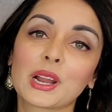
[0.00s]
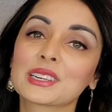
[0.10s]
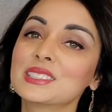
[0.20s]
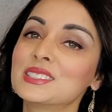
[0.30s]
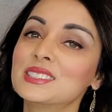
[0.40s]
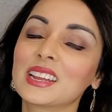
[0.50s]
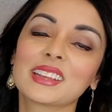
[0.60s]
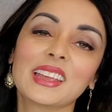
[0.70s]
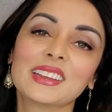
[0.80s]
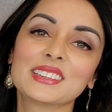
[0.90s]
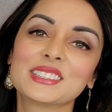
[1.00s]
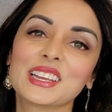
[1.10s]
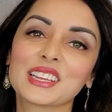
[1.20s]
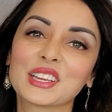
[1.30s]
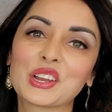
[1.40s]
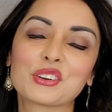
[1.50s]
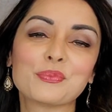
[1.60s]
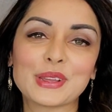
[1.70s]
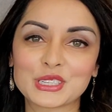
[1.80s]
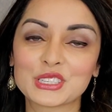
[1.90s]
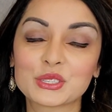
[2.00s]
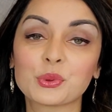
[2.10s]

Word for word: practice dedicated to taking care of patients